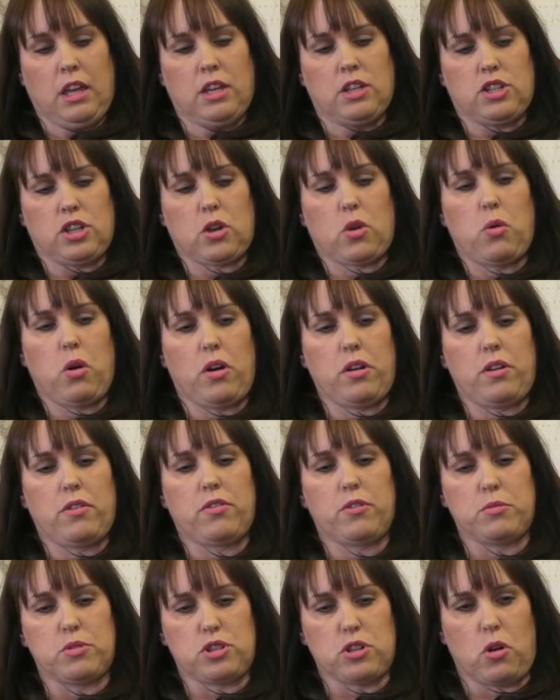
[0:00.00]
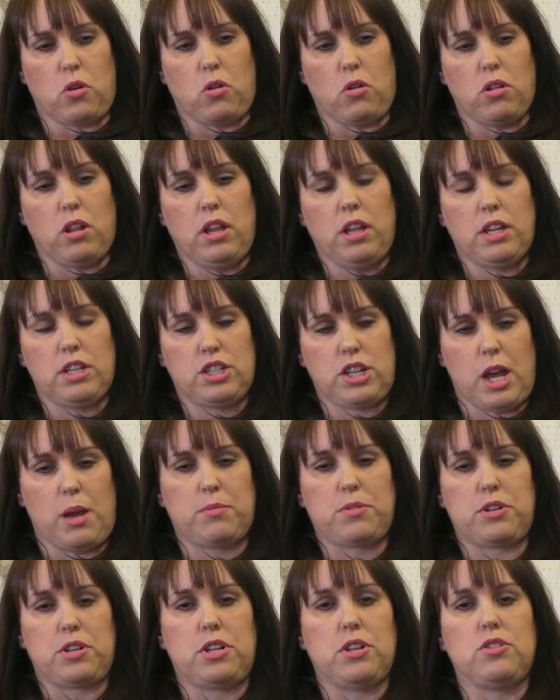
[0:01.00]
she quoted from Joel
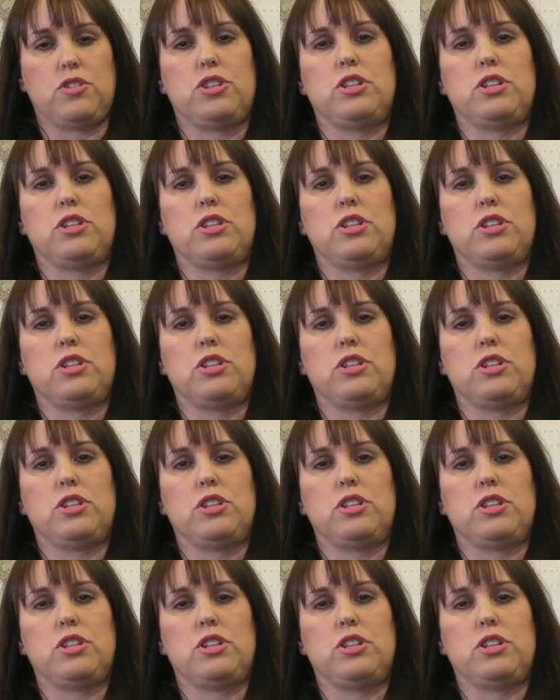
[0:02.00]
chapter 2.